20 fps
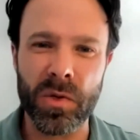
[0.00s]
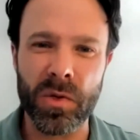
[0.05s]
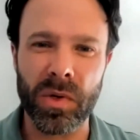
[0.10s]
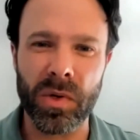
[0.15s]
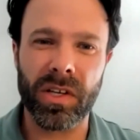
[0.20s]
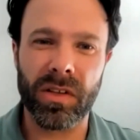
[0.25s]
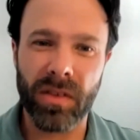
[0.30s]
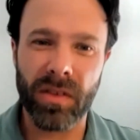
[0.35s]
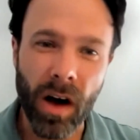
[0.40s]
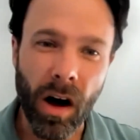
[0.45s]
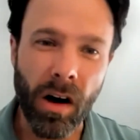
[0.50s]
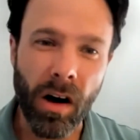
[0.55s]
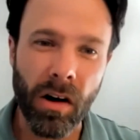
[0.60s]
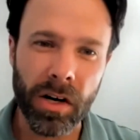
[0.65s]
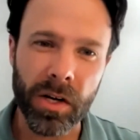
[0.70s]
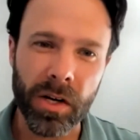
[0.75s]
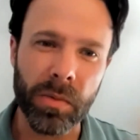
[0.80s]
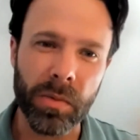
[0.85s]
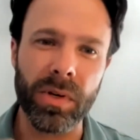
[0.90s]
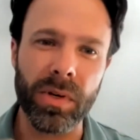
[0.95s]
it's really
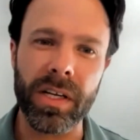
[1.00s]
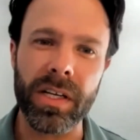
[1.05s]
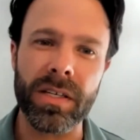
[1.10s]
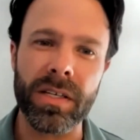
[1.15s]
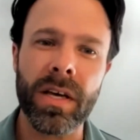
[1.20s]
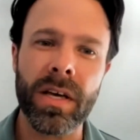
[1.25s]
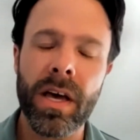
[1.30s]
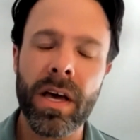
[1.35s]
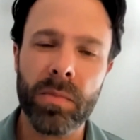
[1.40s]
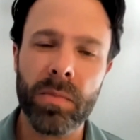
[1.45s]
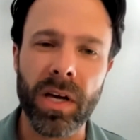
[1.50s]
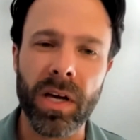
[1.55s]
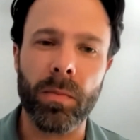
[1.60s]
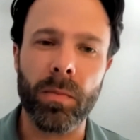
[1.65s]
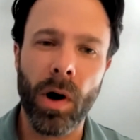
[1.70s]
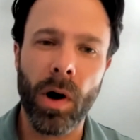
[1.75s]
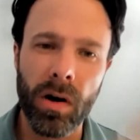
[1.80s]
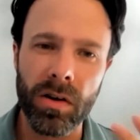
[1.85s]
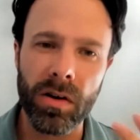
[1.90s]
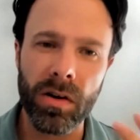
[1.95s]
our communities
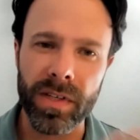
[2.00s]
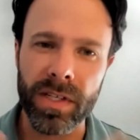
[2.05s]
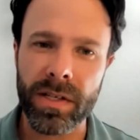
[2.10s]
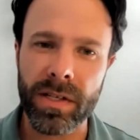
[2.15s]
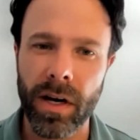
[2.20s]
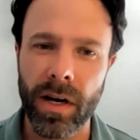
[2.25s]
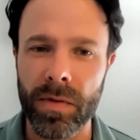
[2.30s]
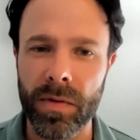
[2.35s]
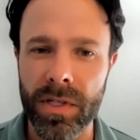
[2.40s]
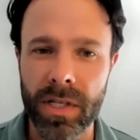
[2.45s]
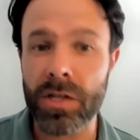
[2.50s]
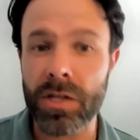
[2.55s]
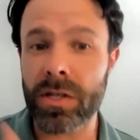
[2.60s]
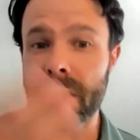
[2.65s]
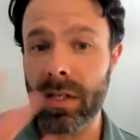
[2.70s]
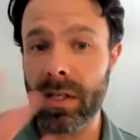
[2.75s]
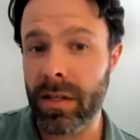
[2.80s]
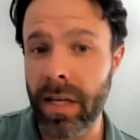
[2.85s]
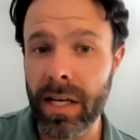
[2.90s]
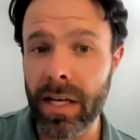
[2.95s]
being part of these
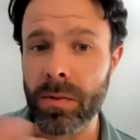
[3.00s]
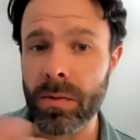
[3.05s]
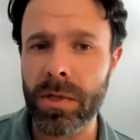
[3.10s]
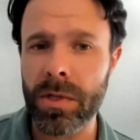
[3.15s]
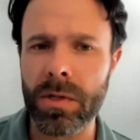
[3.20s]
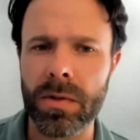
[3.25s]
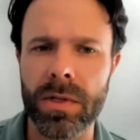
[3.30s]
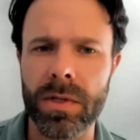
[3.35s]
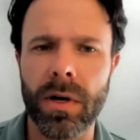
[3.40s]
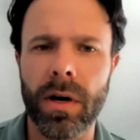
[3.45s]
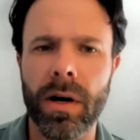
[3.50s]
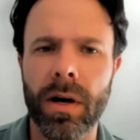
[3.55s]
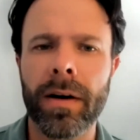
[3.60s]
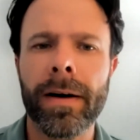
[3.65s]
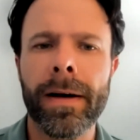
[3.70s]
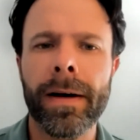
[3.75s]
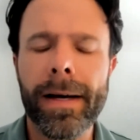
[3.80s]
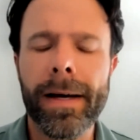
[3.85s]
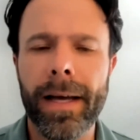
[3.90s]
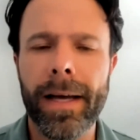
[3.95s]
conversations, and that's what you
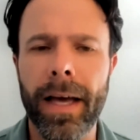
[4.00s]
saw